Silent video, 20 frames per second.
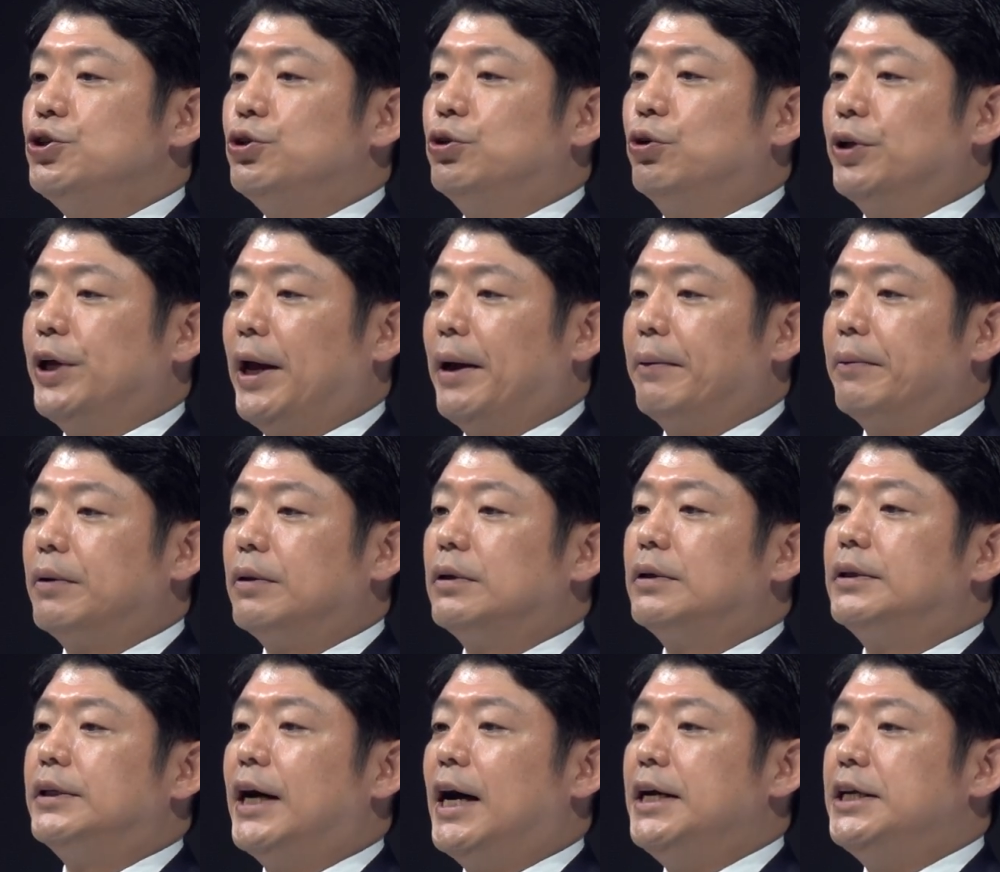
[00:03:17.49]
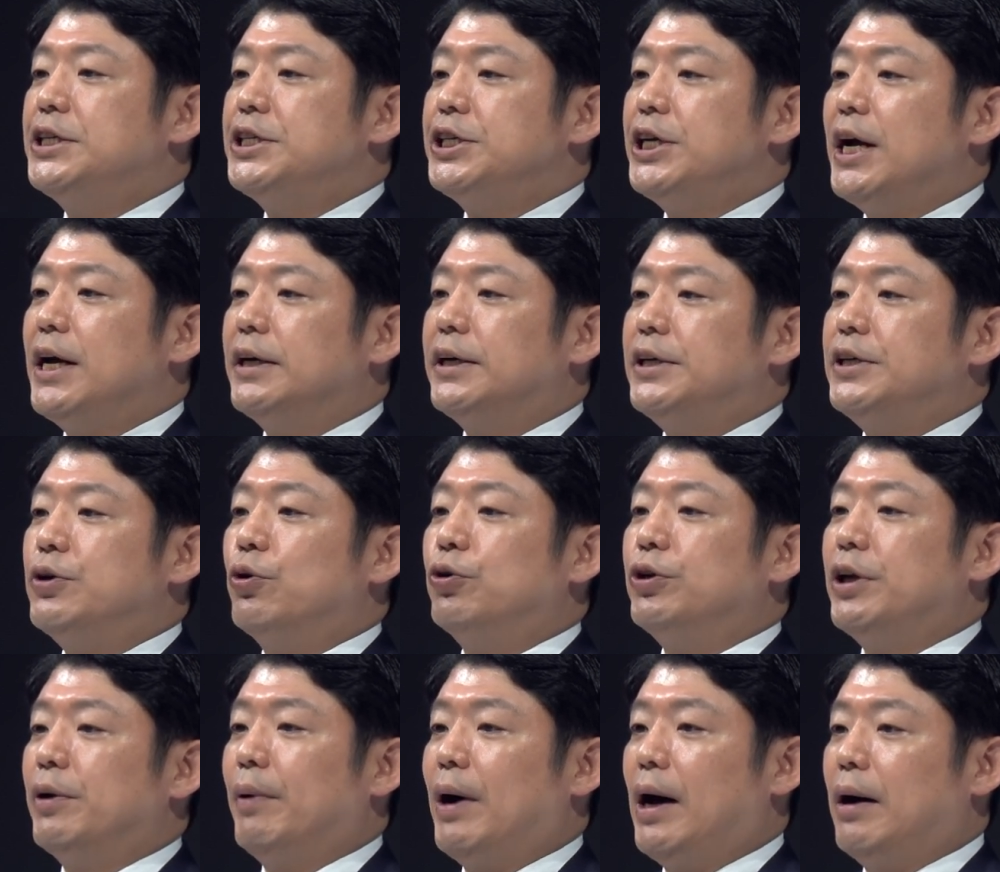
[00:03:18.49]
In the first quarter of fiscal
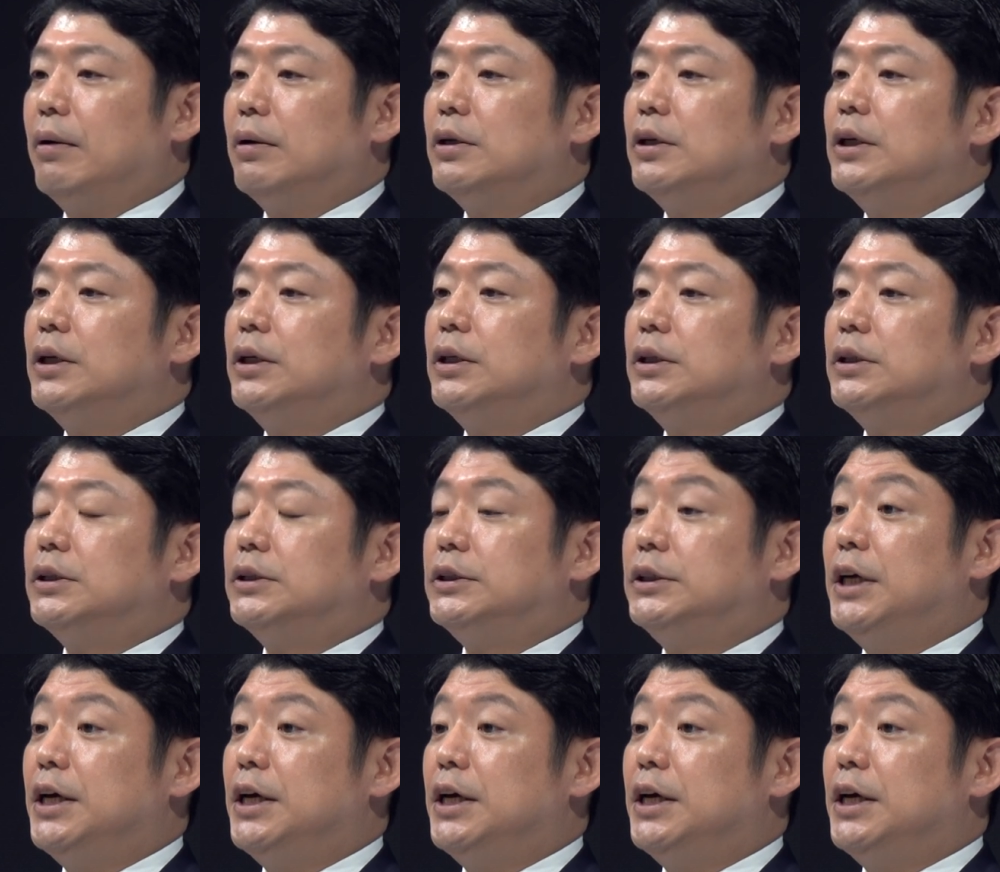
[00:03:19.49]
2025,